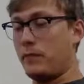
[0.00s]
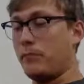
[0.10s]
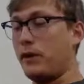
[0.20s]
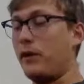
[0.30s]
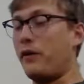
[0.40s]

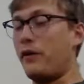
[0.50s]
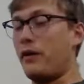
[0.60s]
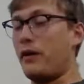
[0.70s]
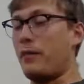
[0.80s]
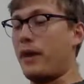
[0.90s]
But
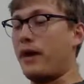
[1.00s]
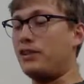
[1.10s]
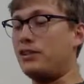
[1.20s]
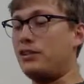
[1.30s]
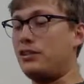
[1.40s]
a
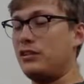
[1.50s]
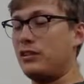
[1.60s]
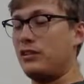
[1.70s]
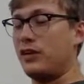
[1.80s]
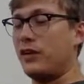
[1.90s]
patch of
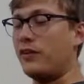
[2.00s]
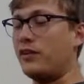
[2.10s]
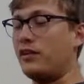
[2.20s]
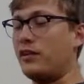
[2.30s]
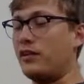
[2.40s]
ground
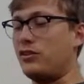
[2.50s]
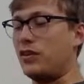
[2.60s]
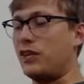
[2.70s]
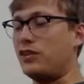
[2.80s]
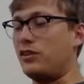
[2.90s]
in a
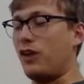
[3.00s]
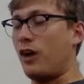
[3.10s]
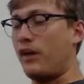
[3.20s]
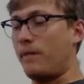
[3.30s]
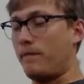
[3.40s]
trashy
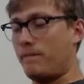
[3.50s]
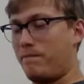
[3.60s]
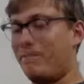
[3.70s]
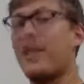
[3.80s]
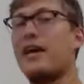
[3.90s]
lot,
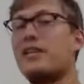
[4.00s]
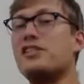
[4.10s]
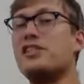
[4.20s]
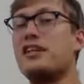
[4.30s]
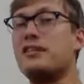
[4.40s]
I can
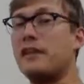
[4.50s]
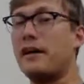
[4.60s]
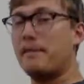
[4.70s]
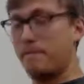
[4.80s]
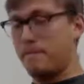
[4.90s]
change that.